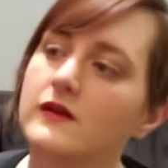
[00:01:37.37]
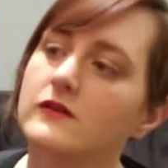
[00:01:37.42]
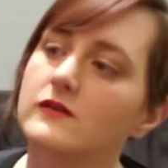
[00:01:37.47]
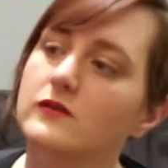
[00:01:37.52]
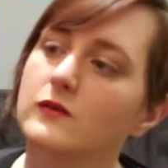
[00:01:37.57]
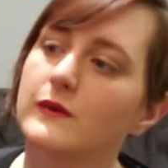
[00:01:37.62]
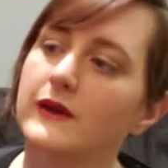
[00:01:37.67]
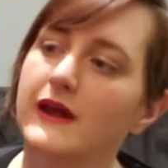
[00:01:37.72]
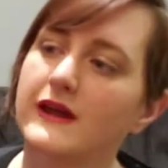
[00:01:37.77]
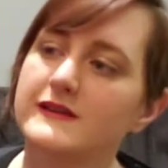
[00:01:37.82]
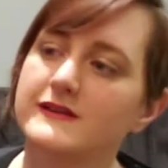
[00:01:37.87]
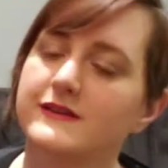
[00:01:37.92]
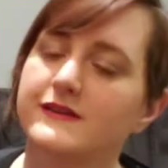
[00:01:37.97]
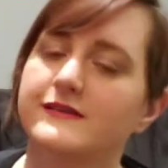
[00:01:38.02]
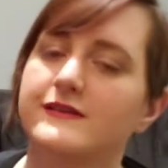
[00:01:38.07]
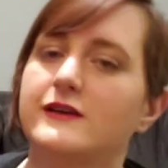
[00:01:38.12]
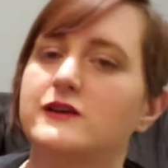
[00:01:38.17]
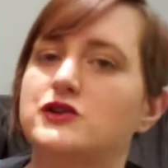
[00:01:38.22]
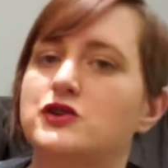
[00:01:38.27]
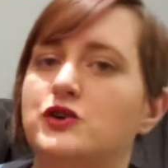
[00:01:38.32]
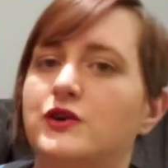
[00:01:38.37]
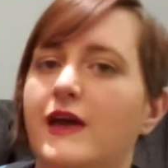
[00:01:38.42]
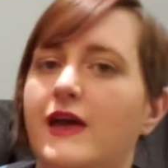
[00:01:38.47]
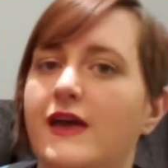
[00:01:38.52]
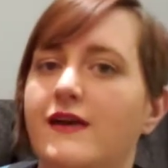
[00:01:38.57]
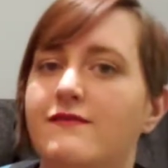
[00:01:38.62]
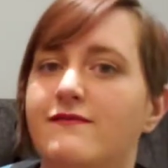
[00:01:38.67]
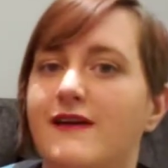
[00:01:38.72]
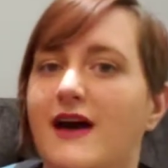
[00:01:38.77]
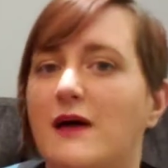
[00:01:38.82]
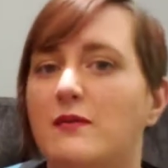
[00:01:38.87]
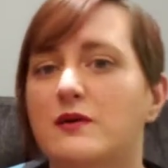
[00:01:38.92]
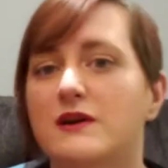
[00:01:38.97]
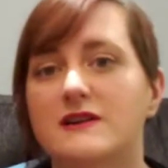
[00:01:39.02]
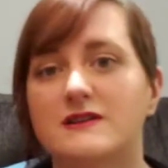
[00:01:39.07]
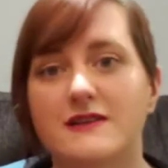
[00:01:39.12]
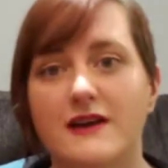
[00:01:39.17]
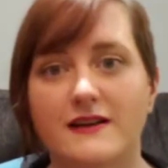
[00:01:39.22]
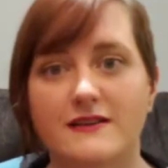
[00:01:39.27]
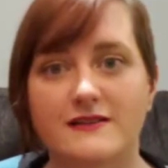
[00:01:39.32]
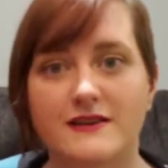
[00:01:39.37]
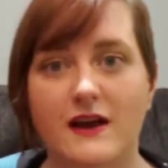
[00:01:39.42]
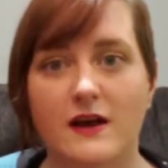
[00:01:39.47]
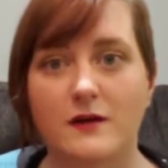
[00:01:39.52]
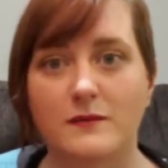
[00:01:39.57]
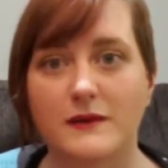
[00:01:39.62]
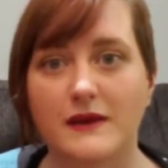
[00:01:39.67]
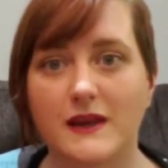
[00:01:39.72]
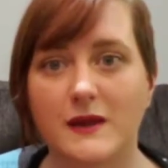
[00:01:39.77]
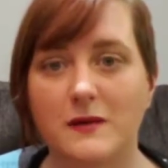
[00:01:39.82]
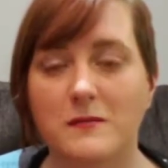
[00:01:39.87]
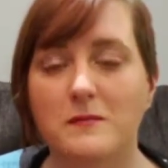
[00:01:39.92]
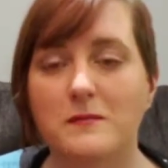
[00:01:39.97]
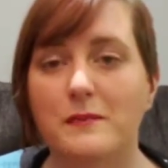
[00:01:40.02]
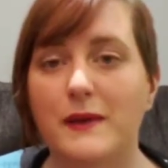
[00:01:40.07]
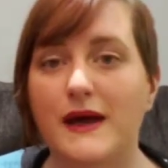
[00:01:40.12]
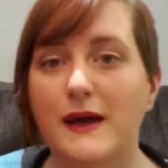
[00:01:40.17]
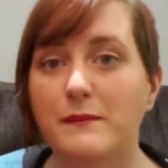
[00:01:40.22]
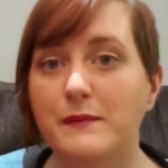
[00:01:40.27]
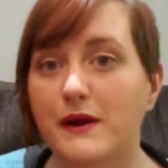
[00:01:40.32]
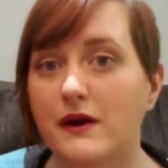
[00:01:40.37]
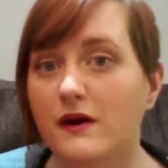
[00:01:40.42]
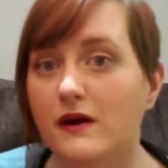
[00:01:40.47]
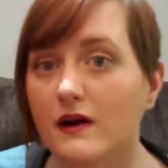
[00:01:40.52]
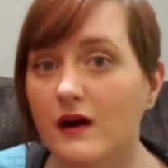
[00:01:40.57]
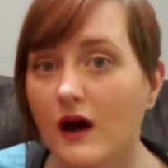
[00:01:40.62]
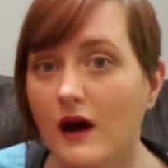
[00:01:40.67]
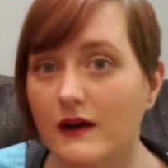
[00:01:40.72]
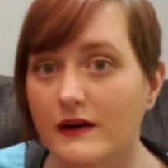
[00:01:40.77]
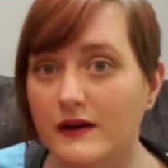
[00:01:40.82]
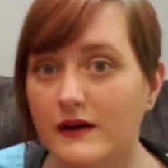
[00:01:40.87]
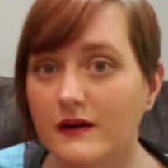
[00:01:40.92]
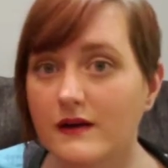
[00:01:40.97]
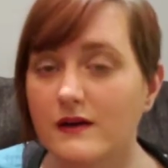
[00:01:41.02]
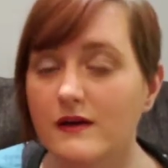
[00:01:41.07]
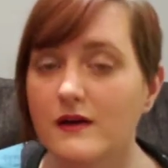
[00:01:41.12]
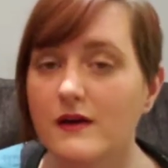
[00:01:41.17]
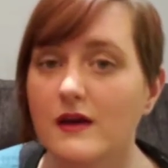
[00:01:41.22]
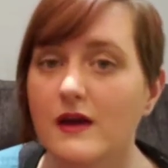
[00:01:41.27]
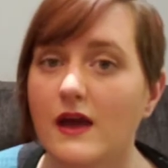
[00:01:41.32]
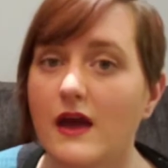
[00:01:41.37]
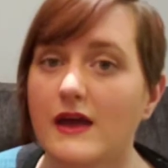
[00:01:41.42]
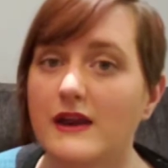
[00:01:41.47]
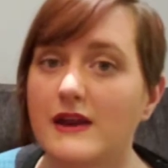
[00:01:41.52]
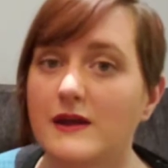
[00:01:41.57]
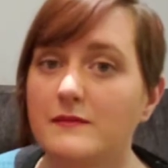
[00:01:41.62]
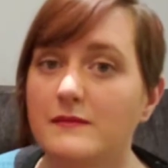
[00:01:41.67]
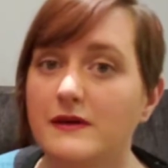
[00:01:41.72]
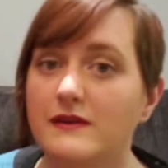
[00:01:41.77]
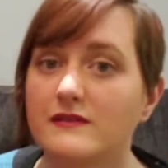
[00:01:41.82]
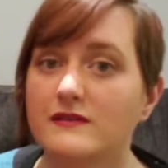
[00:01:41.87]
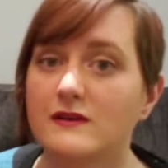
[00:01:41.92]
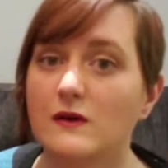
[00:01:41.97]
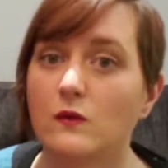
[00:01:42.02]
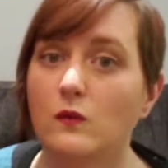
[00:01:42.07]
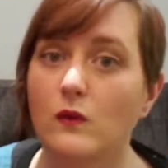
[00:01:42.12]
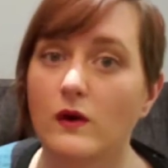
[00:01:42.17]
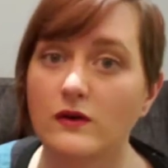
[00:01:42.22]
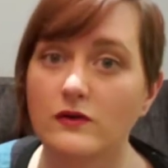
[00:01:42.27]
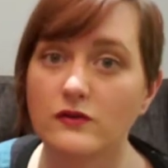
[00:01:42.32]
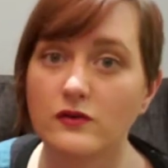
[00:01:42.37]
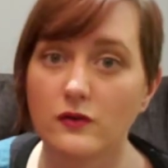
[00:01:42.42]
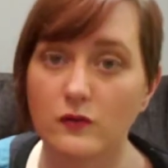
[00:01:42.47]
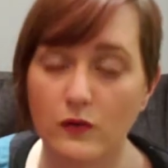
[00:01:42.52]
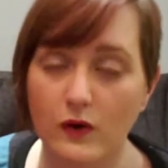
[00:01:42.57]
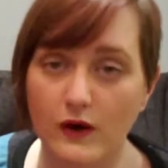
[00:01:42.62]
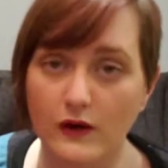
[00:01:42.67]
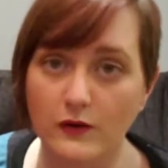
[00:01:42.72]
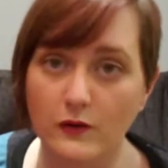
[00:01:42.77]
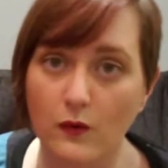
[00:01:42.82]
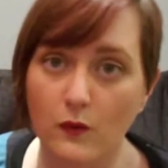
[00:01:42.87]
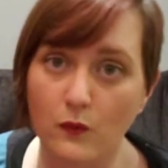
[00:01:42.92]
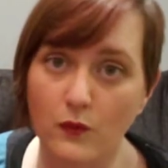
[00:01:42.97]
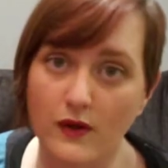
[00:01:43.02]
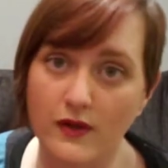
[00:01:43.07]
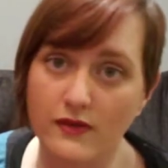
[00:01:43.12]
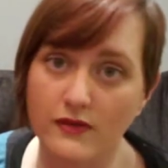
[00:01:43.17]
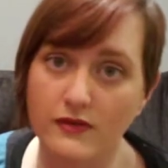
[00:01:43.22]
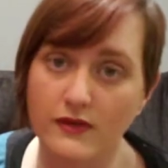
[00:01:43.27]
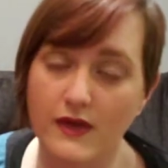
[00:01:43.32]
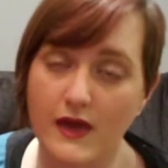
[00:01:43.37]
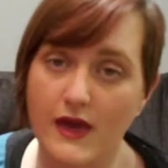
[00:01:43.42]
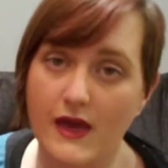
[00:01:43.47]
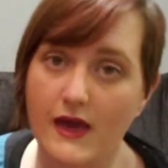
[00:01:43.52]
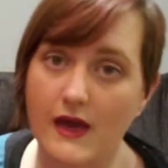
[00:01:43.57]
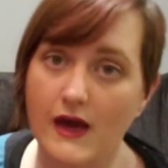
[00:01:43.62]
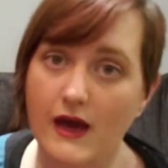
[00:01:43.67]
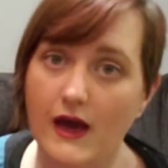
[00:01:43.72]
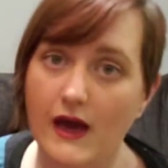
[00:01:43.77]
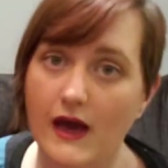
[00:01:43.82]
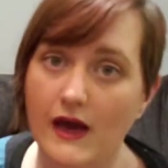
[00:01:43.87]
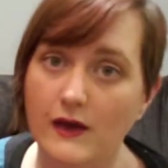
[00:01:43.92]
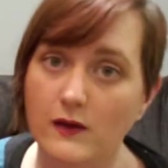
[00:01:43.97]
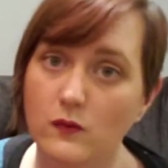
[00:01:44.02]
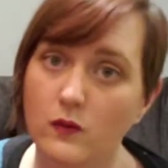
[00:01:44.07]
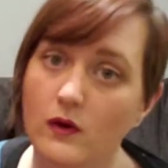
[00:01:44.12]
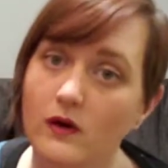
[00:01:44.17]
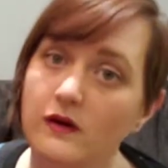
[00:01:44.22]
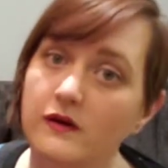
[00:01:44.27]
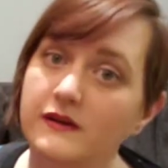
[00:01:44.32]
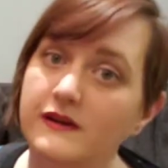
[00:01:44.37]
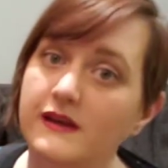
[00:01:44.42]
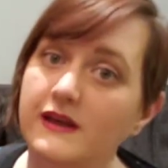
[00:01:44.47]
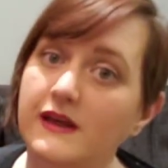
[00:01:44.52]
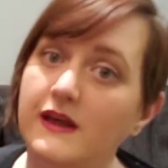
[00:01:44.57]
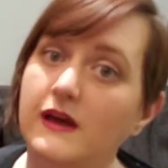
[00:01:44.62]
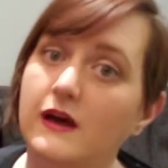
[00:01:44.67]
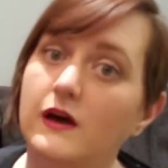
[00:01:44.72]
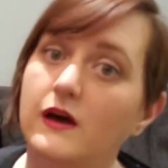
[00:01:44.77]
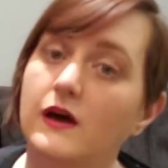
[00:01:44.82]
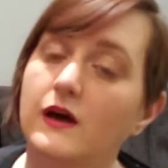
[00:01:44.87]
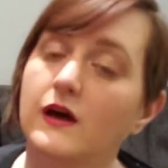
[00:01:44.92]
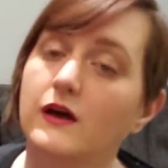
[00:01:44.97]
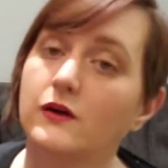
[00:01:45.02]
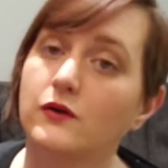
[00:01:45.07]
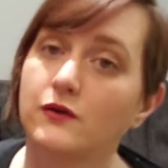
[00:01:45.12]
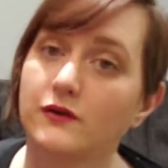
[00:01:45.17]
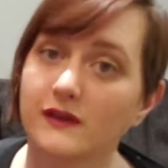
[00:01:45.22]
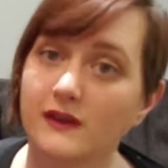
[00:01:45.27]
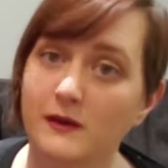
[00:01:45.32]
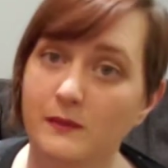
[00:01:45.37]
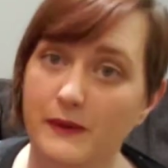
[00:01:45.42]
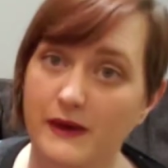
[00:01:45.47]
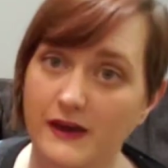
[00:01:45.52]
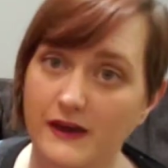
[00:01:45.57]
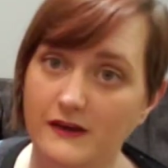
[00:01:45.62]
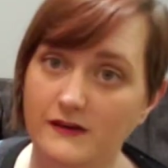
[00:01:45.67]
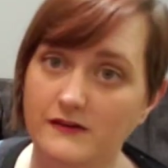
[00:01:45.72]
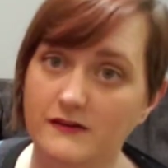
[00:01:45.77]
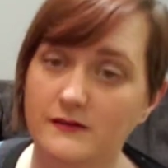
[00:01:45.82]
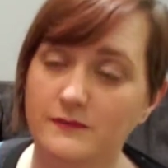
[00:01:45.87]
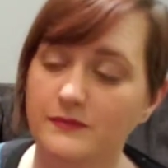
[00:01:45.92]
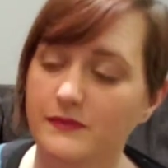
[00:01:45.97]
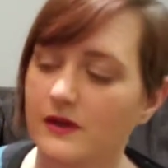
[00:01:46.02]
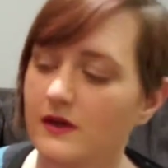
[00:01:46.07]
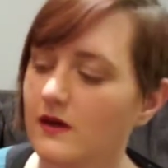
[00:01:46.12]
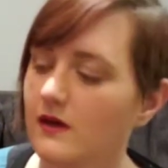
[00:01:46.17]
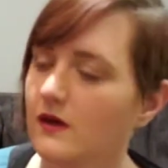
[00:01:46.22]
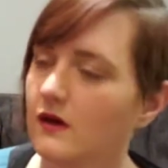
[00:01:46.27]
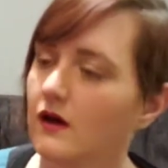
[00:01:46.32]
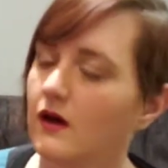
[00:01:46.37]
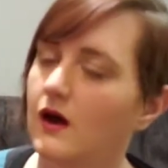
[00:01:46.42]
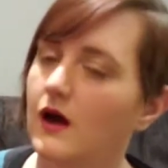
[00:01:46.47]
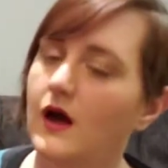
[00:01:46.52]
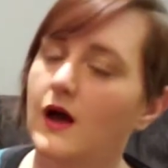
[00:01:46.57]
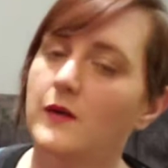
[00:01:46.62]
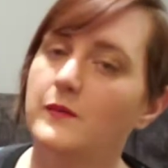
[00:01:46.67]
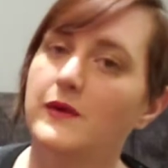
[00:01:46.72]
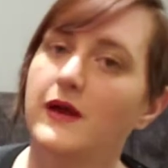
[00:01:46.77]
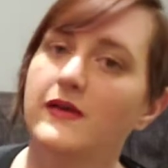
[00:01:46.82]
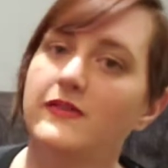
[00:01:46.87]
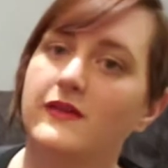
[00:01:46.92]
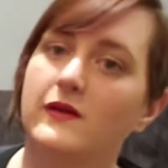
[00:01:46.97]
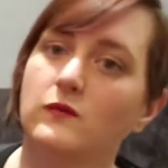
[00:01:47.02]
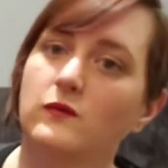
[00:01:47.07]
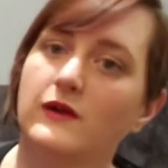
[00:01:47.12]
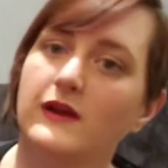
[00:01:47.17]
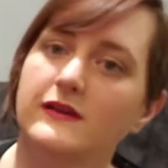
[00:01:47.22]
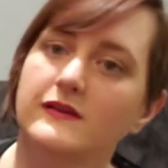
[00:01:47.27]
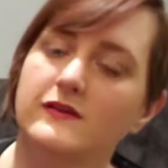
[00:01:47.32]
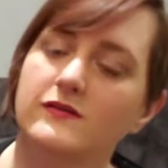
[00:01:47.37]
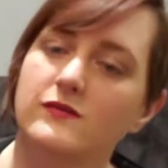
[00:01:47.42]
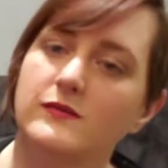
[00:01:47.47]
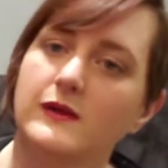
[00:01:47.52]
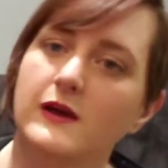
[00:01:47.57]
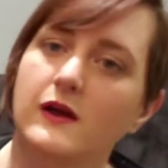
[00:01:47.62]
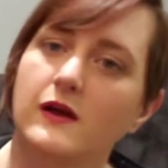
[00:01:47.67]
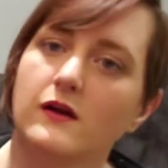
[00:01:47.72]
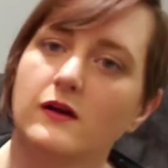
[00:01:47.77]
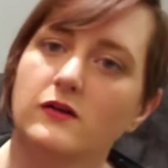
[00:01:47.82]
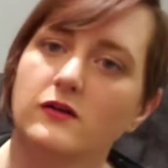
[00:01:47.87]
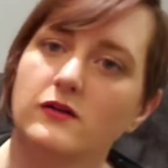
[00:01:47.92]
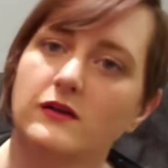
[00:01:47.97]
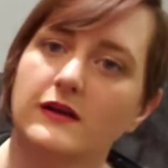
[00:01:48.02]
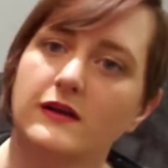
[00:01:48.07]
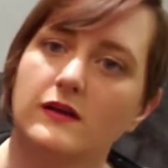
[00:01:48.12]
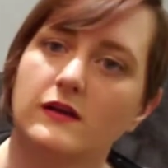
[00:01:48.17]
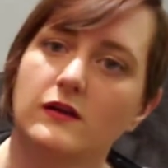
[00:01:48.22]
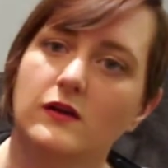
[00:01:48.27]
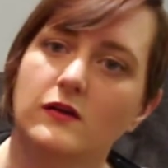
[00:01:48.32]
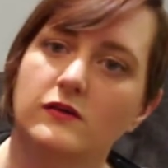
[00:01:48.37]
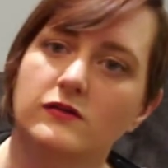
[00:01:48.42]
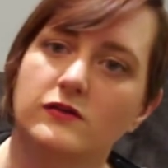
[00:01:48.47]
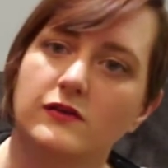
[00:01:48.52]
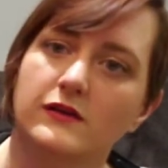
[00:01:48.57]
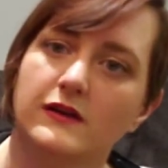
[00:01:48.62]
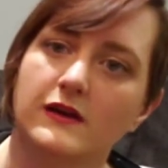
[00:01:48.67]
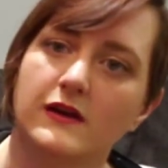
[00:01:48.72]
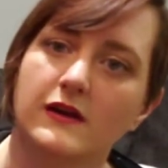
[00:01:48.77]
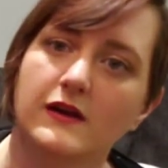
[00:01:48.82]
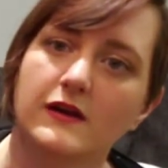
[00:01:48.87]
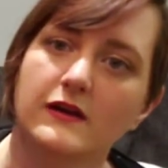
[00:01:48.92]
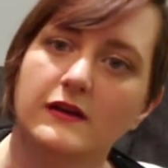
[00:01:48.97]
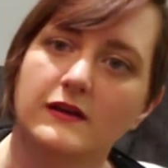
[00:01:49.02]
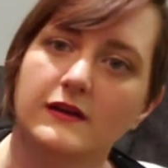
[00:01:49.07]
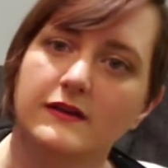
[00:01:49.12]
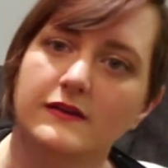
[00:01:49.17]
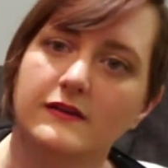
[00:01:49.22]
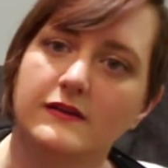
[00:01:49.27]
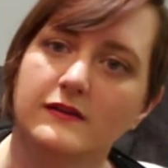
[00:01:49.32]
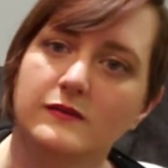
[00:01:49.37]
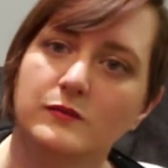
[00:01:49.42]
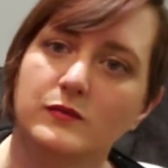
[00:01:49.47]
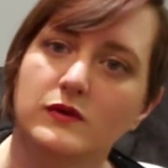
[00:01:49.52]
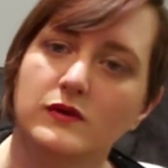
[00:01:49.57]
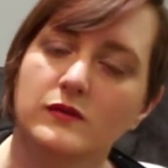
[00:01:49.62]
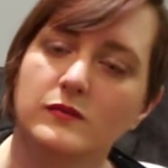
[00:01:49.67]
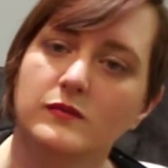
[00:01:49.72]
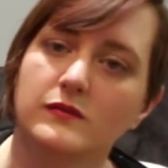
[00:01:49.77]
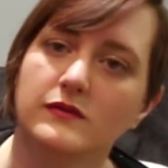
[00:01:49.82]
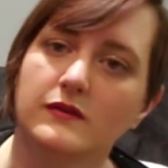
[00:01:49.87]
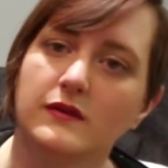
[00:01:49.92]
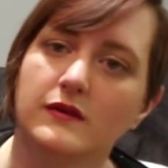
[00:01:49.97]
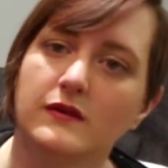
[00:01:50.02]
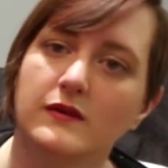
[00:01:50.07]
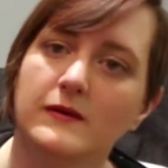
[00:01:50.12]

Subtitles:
So what I did is I took a fabric textile medium by Americana and I mixed it 1-to-1 with a high quality acrylic paint. And then what I did from here, I'll get closer here, look at these boobs,